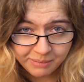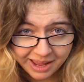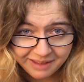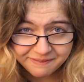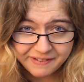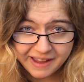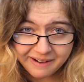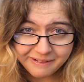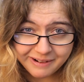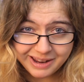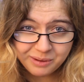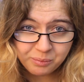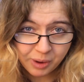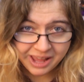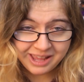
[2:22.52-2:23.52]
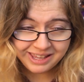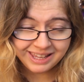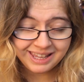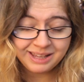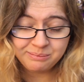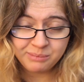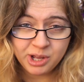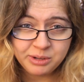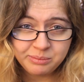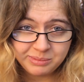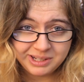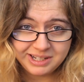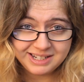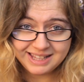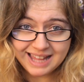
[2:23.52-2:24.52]
my very waking
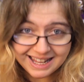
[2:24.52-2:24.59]
moment,